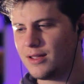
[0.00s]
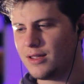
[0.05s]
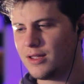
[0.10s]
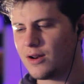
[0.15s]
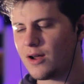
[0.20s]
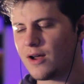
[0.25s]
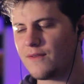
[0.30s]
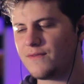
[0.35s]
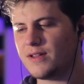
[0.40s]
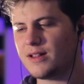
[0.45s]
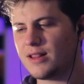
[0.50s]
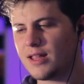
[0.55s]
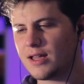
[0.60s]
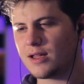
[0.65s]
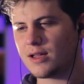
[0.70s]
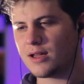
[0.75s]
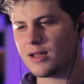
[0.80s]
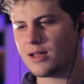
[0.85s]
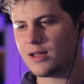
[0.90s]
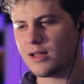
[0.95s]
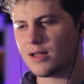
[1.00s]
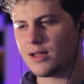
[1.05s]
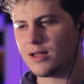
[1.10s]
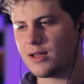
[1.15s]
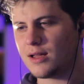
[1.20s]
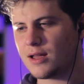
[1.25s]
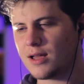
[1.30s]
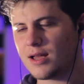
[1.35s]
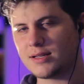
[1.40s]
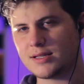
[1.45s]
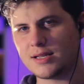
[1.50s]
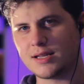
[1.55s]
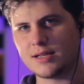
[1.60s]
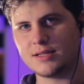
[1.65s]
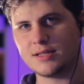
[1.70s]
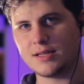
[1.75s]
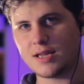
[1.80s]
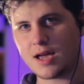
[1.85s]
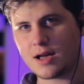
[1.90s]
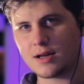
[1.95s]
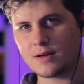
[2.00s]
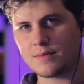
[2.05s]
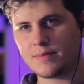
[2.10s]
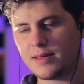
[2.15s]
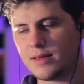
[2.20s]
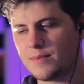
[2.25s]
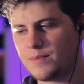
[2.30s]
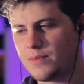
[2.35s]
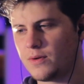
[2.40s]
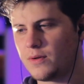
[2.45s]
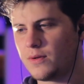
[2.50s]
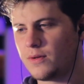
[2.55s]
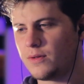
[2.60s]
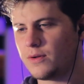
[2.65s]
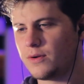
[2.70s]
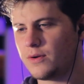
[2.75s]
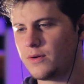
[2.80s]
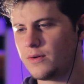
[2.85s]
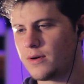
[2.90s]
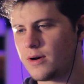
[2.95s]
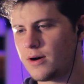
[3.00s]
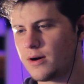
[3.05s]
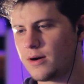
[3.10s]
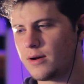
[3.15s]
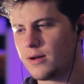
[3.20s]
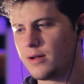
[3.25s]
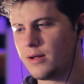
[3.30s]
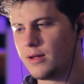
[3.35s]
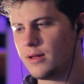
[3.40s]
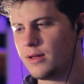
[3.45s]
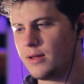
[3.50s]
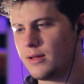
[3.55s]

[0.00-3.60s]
you know, I feel like us as young people who are